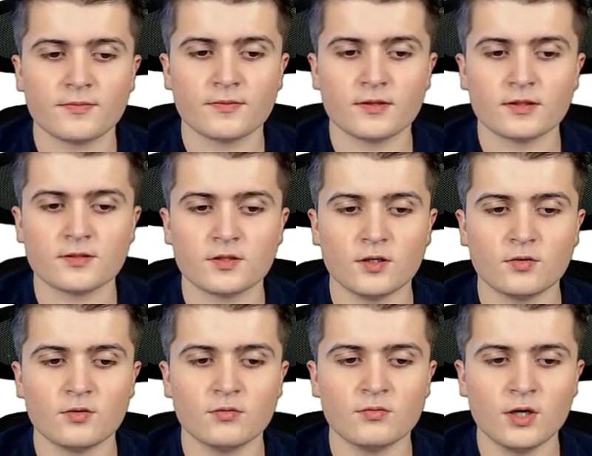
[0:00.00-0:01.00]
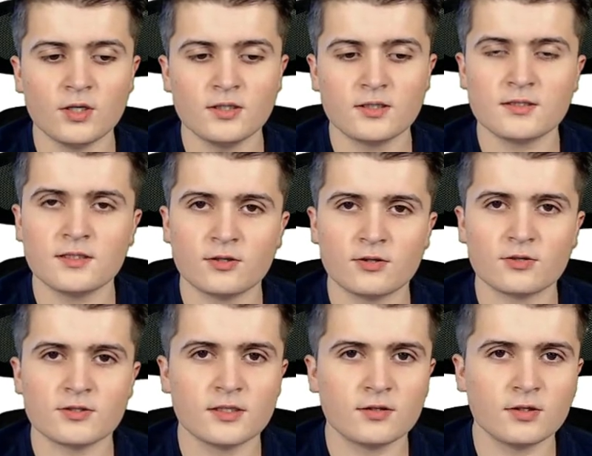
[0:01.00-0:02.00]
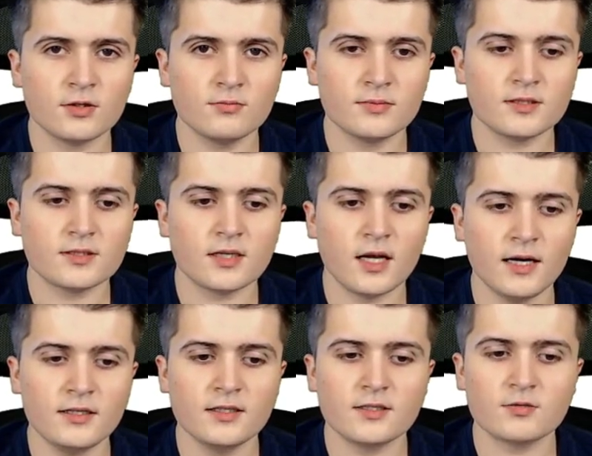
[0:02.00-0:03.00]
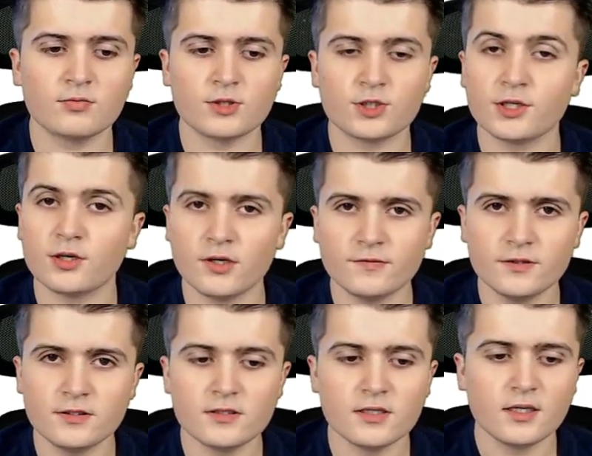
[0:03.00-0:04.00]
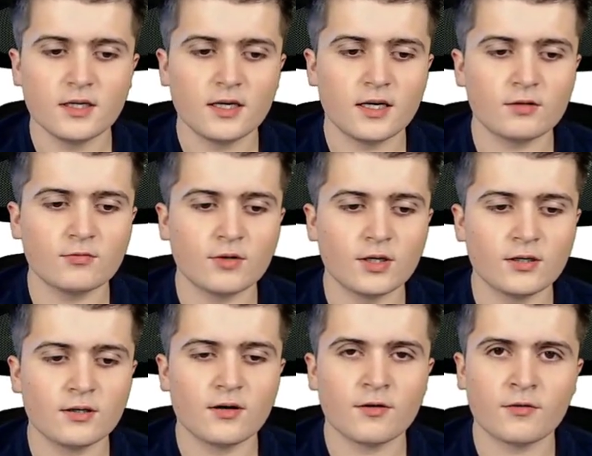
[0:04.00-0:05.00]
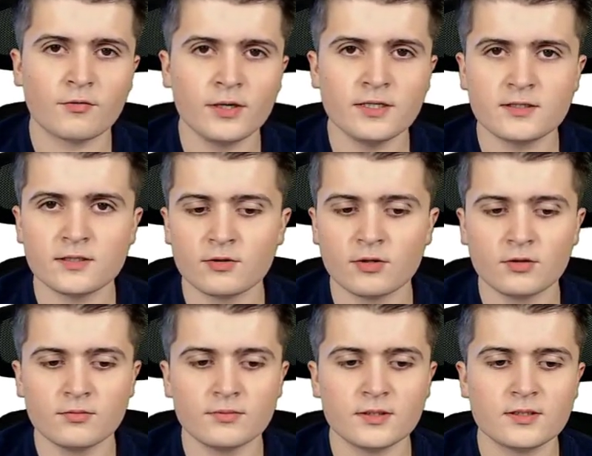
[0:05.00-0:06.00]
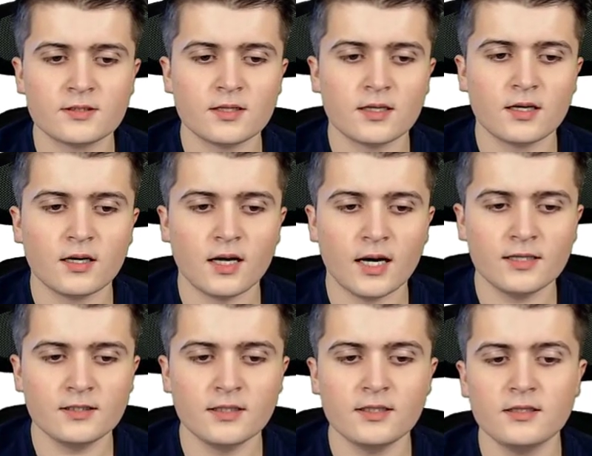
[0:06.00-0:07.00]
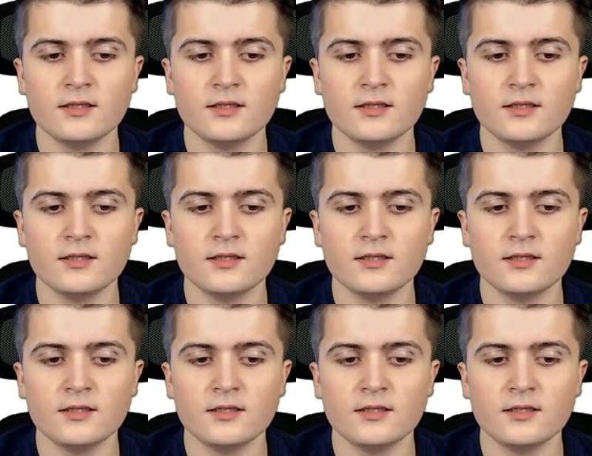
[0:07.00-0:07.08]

So 100 means lightning switching office, and 130 means lightning,